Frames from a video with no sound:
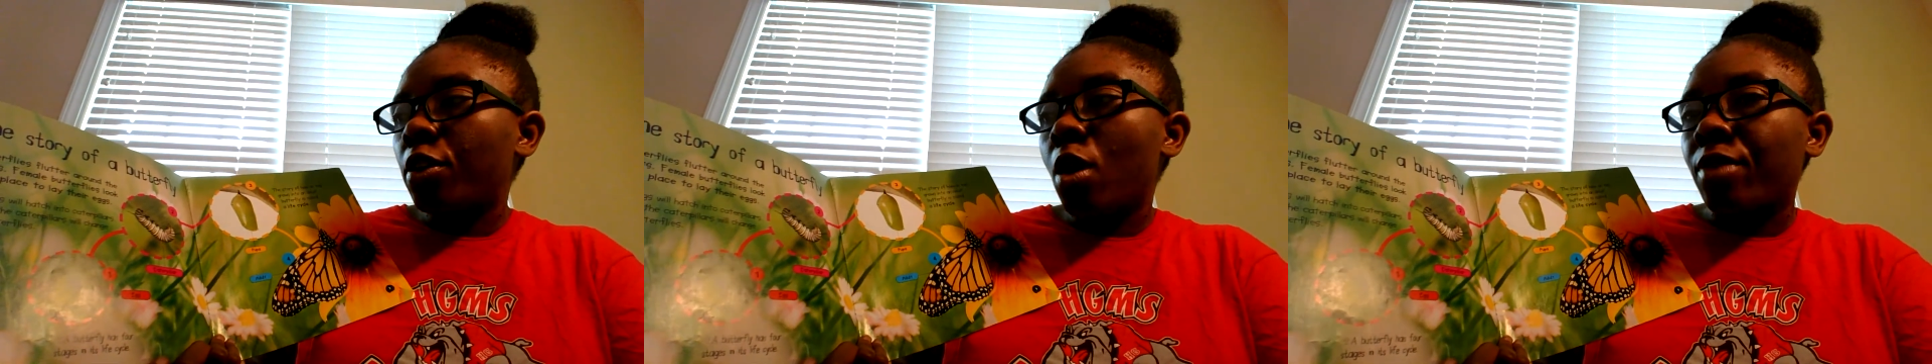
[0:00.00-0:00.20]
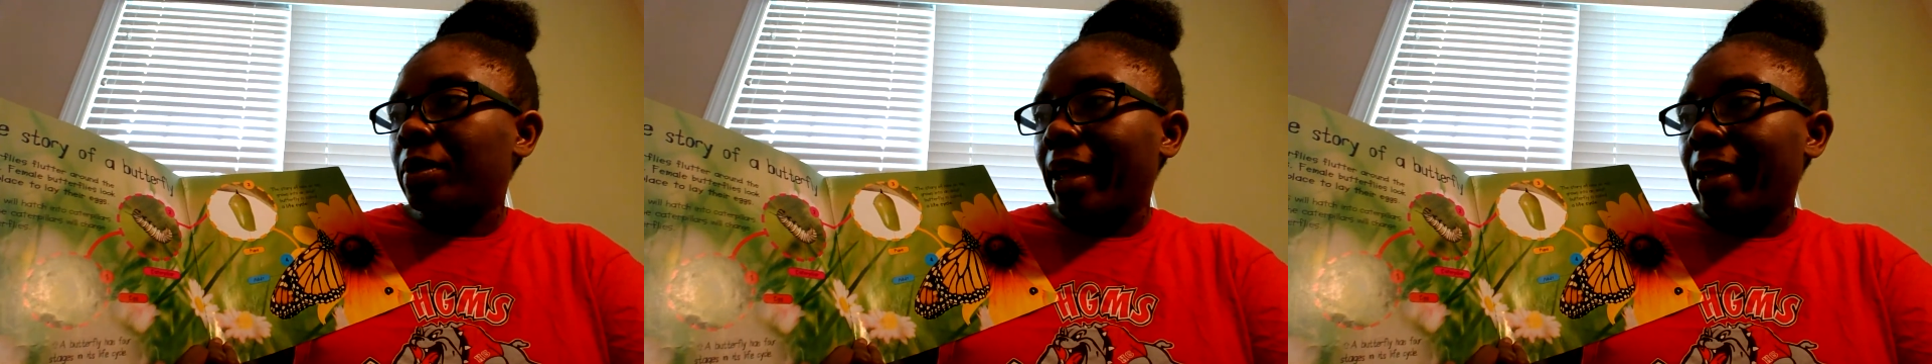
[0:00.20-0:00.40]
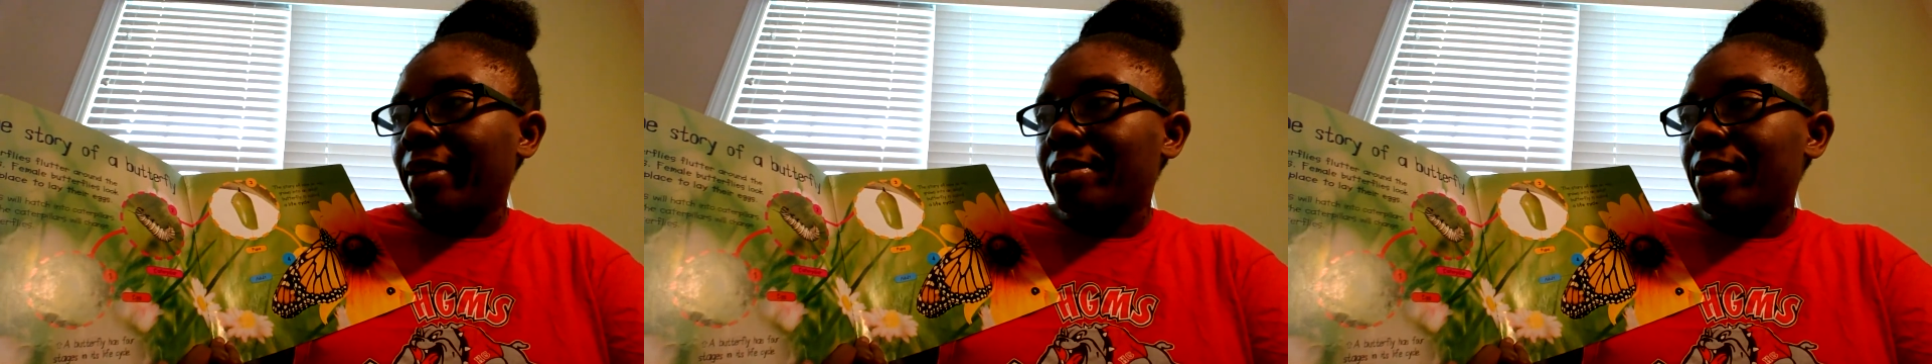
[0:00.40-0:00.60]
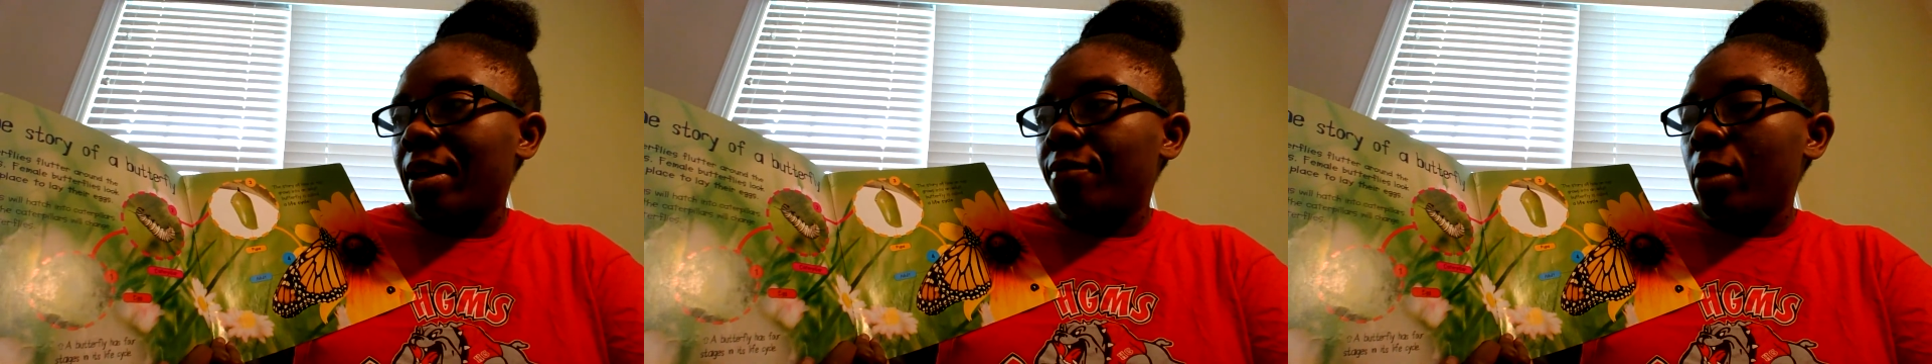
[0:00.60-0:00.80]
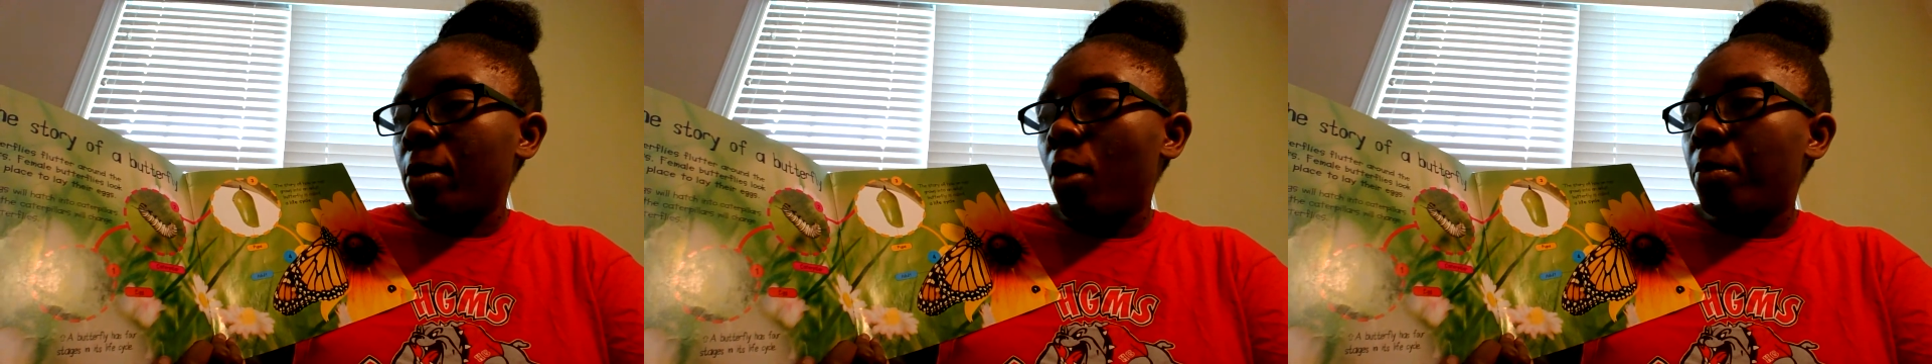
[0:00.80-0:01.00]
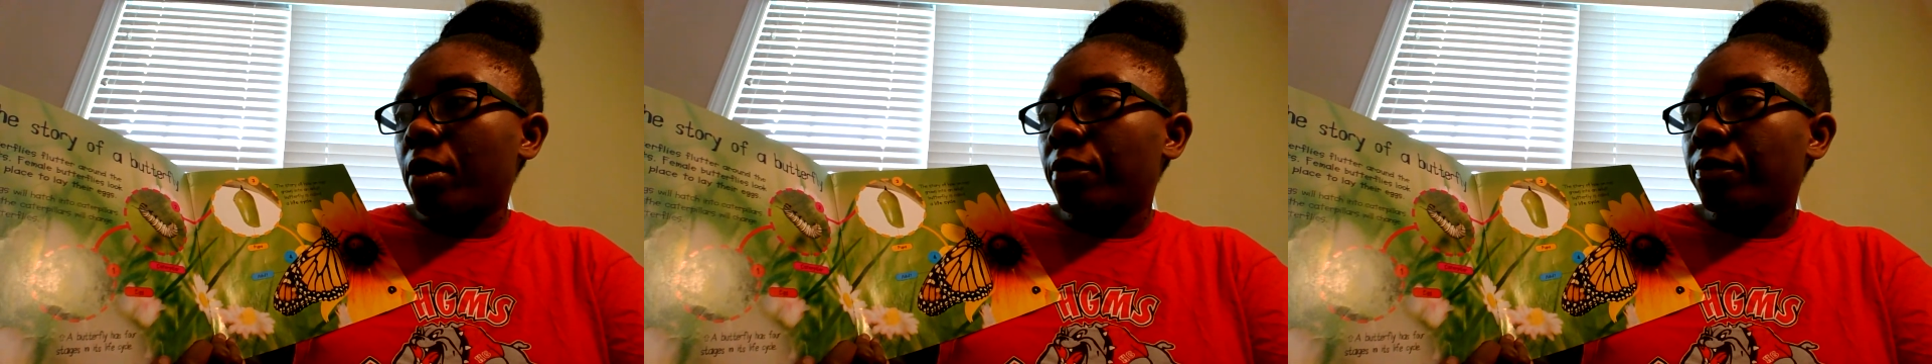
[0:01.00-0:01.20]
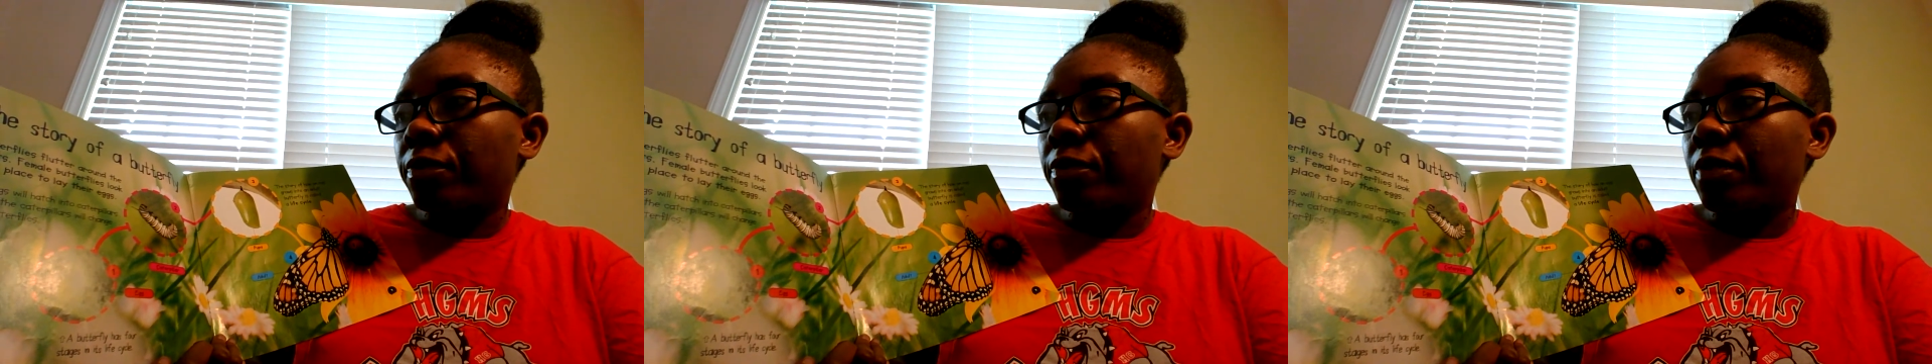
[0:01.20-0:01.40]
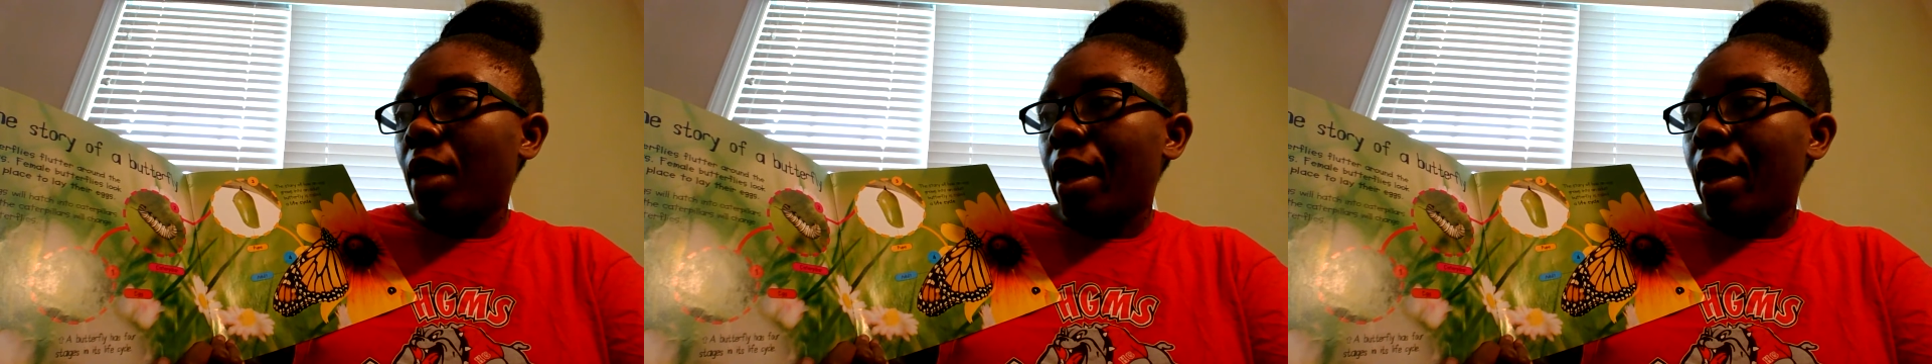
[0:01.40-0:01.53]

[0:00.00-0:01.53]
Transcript: Female butterflies look